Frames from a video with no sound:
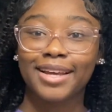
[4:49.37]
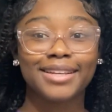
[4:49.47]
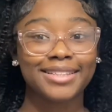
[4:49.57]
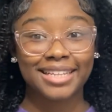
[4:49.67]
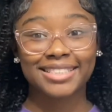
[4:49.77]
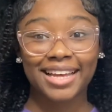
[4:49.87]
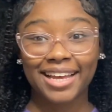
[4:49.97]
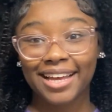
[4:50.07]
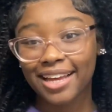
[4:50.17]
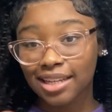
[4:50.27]
That's the
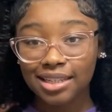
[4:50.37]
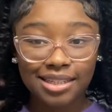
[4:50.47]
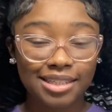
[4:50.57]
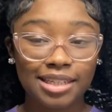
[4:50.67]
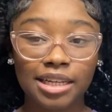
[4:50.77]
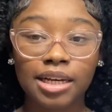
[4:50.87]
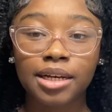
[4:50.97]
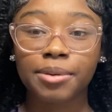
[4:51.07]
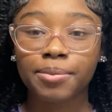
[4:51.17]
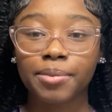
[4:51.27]
end.
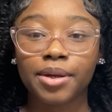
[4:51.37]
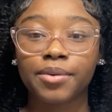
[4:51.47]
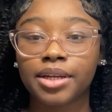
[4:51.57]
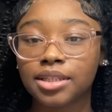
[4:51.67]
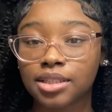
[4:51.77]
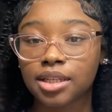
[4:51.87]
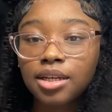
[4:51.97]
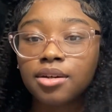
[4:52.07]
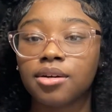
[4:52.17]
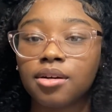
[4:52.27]
By the way, this
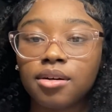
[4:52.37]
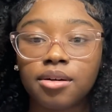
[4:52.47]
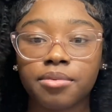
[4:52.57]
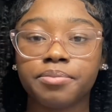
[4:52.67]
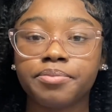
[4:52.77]
hair, I